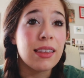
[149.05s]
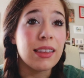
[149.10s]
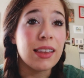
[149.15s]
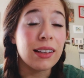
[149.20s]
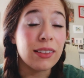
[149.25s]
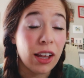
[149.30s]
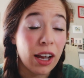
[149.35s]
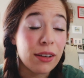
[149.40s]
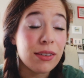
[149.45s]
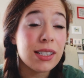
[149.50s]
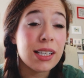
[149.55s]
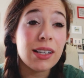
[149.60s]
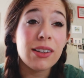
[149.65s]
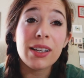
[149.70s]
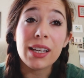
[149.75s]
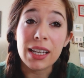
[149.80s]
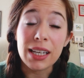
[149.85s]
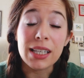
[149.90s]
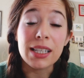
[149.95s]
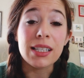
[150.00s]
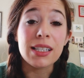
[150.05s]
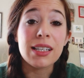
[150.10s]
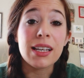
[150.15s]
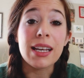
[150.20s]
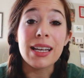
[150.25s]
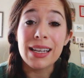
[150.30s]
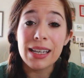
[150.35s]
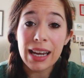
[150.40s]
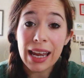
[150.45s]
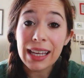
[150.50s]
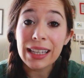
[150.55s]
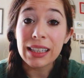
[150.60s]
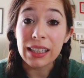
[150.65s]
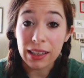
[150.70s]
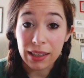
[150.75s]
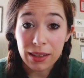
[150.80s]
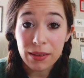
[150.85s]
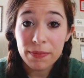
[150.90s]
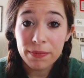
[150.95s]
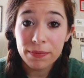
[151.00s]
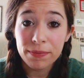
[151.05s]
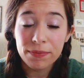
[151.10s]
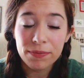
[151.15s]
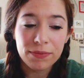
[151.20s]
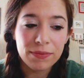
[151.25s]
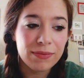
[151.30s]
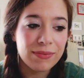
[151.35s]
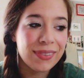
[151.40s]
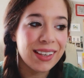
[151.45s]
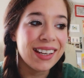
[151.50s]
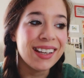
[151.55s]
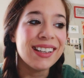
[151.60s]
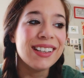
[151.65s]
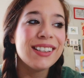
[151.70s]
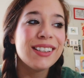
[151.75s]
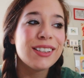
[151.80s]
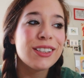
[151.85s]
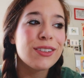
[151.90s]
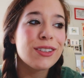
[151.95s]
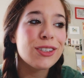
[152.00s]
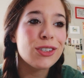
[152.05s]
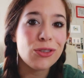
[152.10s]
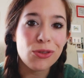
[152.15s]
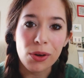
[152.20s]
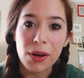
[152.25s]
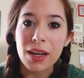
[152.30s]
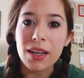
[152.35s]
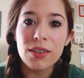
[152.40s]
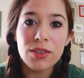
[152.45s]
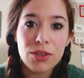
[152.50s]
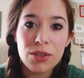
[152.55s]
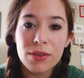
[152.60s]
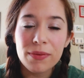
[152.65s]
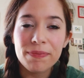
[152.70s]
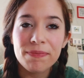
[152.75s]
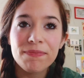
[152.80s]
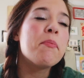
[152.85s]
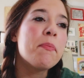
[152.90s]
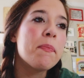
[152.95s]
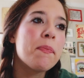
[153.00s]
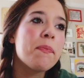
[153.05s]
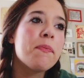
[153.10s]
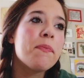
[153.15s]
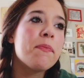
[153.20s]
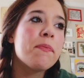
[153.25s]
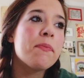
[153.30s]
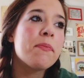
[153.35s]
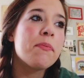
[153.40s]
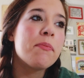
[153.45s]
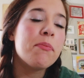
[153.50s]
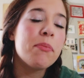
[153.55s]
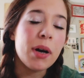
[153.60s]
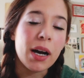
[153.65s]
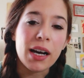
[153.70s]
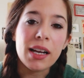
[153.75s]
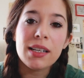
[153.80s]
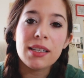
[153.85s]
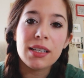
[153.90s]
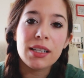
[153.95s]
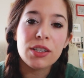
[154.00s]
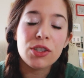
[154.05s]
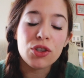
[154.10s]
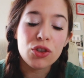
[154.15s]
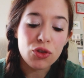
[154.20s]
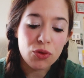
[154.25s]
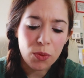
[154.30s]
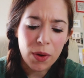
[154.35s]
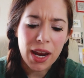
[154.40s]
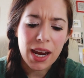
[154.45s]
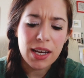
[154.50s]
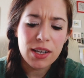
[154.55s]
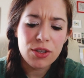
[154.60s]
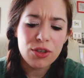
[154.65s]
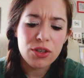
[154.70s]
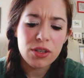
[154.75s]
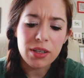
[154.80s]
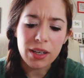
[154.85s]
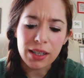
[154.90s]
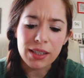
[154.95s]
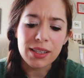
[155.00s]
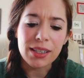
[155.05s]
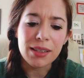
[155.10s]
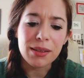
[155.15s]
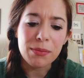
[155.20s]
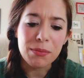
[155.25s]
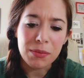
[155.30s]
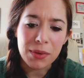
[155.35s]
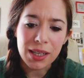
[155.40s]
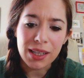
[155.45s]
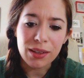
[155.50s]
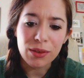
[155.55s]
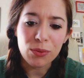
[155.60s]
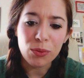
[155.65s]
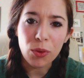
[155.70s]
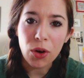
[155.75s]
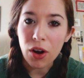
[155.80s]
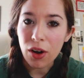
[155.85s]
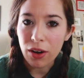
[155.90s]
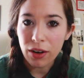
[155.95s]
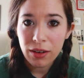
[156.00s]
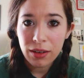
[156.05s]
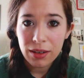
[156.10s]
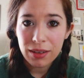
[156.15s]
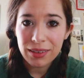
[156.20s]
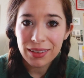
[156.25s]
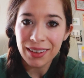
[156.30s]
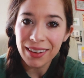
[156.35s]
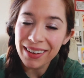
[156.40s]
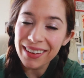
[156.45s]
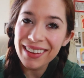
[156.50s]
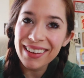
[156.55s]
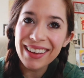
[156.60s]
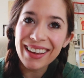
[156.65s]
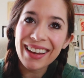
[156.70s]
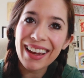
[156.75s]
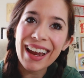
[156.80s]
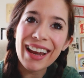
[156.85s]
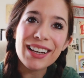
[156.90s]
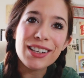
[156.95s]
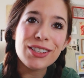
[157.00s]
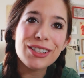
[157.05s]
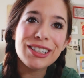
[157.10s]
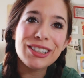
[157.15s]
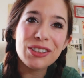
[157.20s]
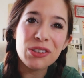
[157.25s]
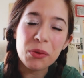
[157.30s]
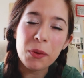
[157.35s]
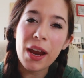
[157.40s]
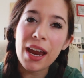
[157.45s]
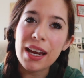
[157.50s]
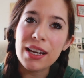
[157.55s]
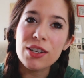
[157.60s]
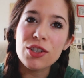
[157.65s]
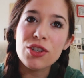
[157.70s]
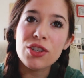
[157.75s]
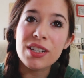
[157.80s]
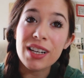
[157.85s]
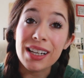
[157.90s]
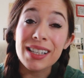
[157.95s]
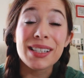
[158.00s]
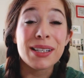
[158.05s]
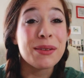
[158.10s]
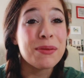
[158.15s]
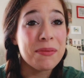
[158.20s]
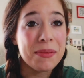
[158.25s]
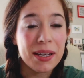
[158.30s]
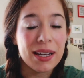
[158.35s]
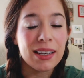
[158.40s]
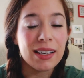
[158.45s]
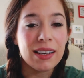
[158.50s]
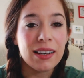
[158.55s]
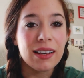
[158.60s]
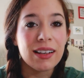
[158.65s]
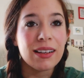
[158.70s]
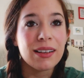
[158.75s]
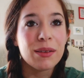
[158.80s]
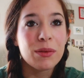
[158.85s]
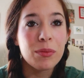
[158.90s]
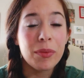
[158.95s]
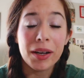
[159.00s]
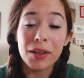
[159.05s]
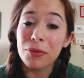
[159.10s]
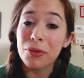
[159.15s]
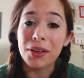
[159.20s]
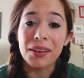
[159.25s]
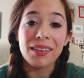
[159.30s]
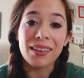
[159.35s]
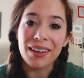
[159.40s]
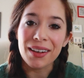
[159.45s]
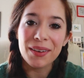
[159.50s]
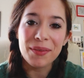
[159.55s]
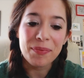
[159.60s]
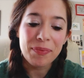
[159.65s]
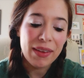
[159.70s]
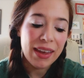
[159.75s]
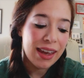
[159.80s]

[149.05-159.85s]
The lifestyle is innately strange. But strange doesn't mean wrong, and strange doesn't mean pedophilia.